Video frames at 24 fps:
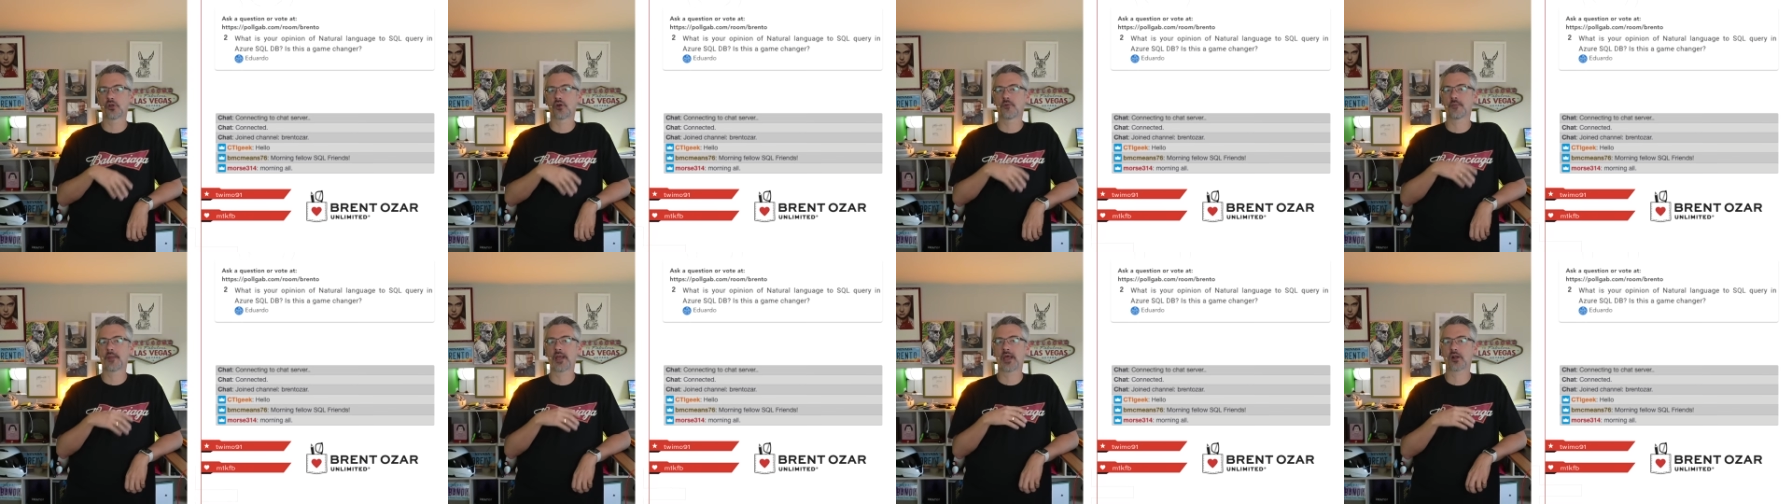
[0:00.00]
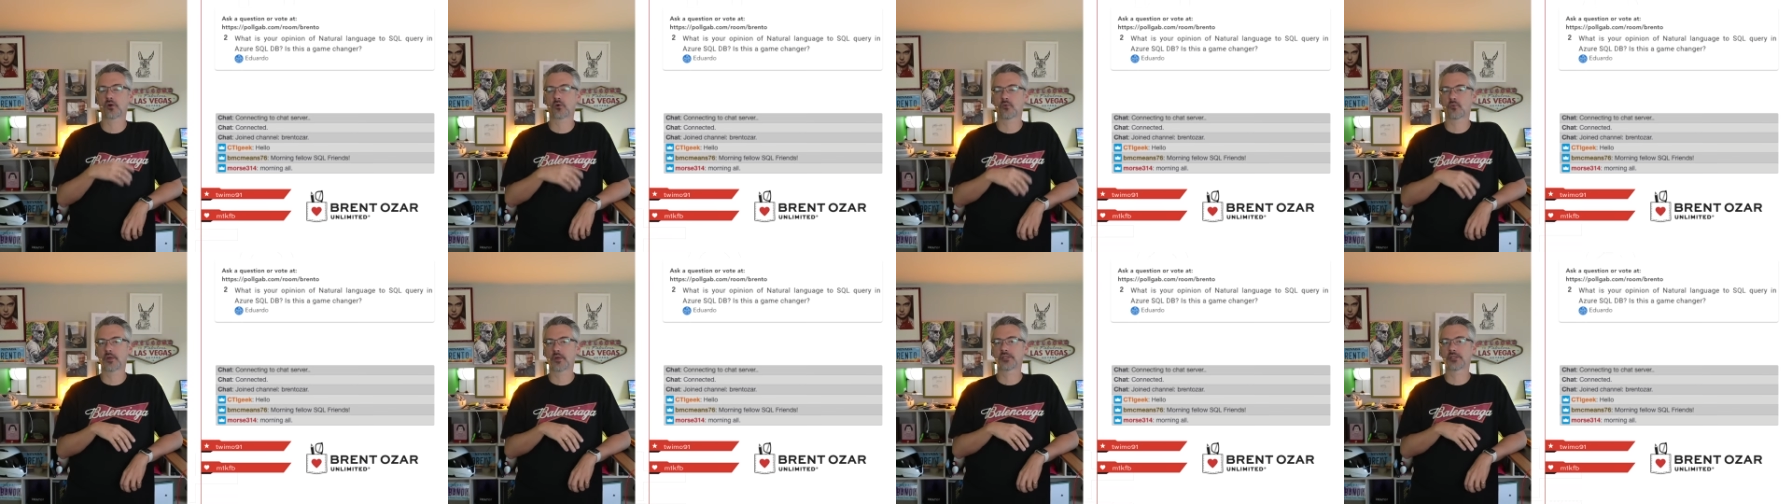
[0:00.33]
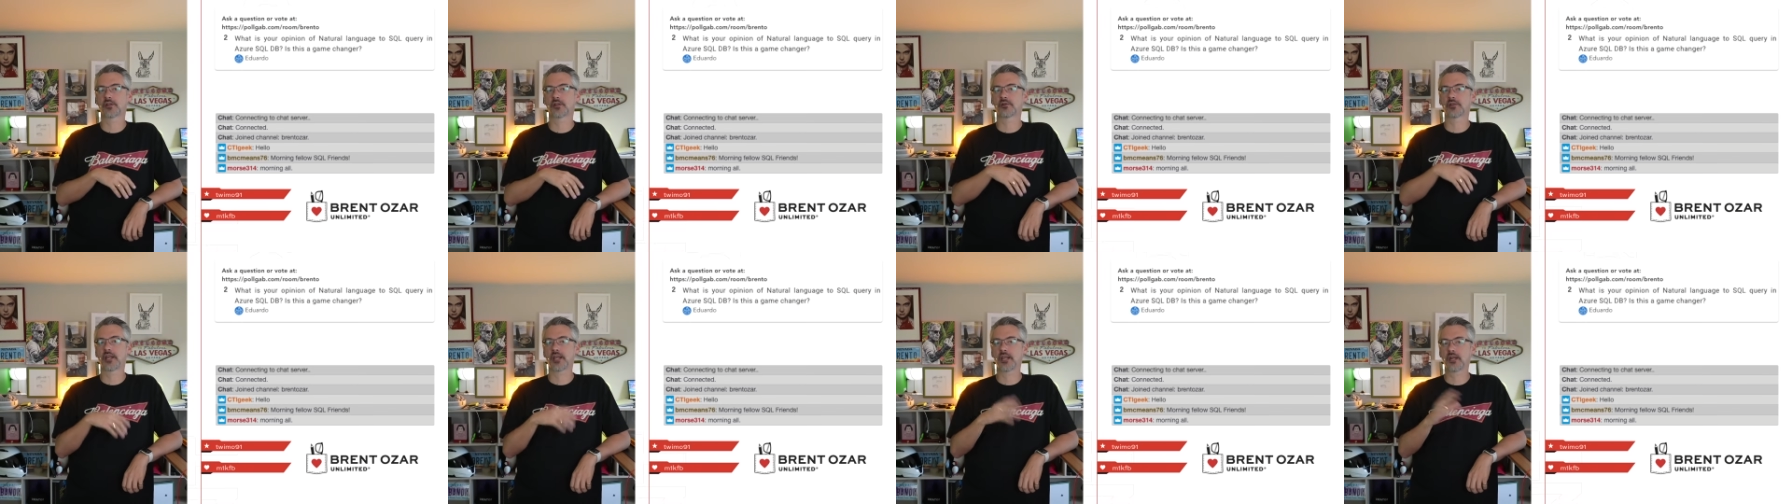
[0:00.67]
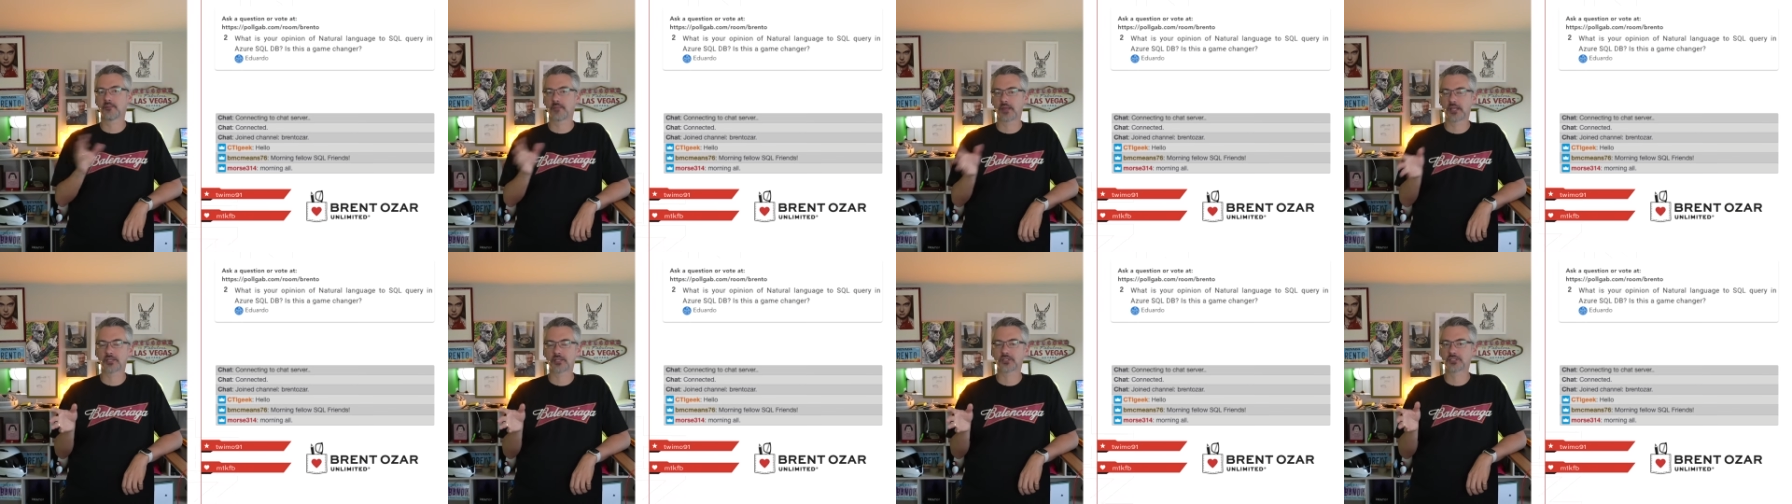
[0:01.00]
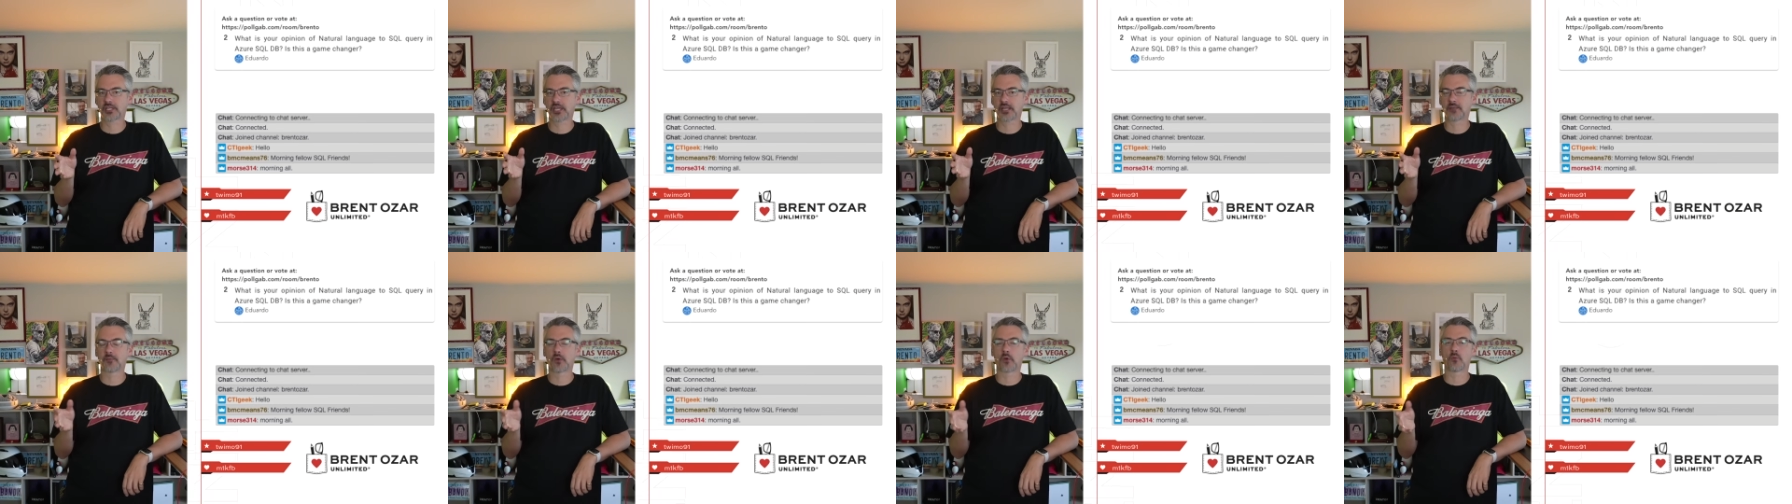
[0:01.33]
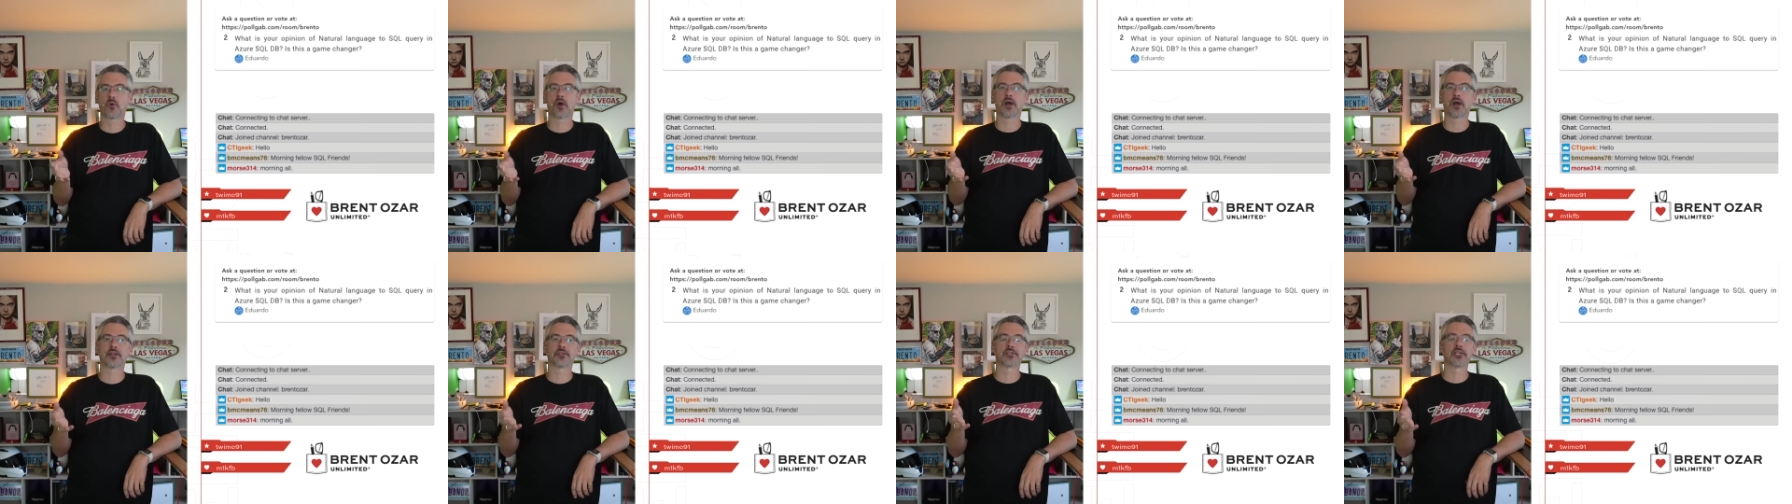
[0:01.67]
no matter what their database schema
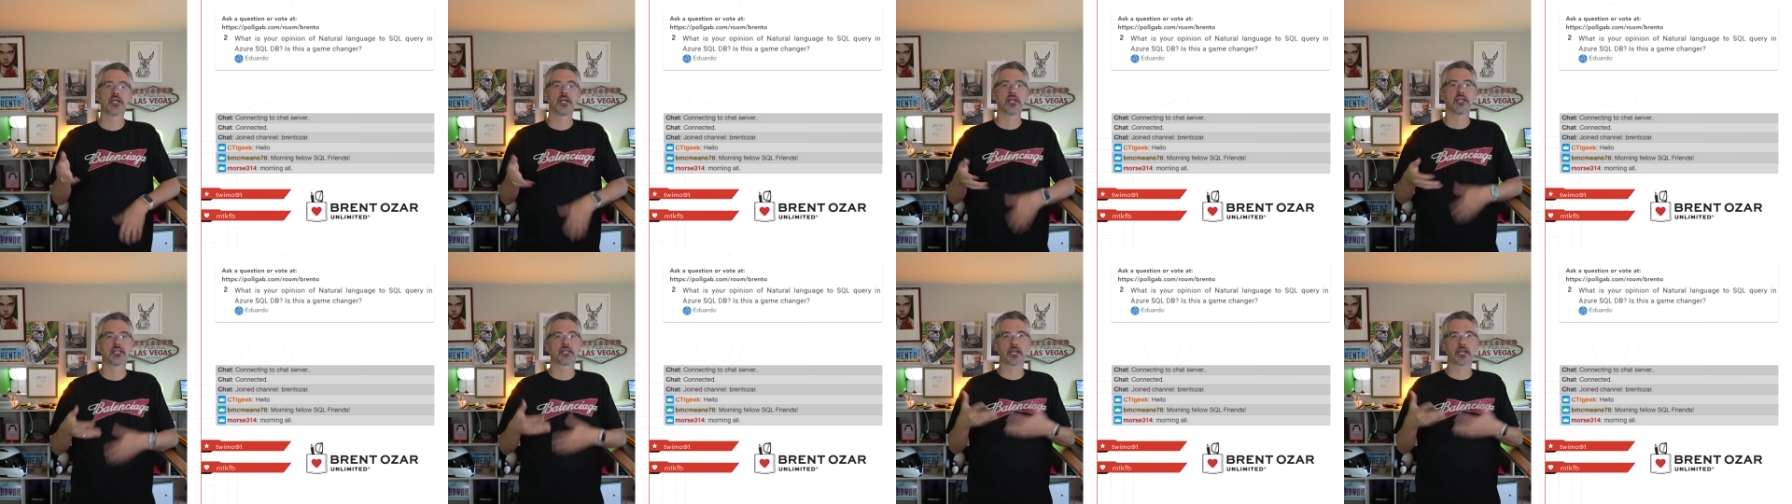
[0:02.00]
was.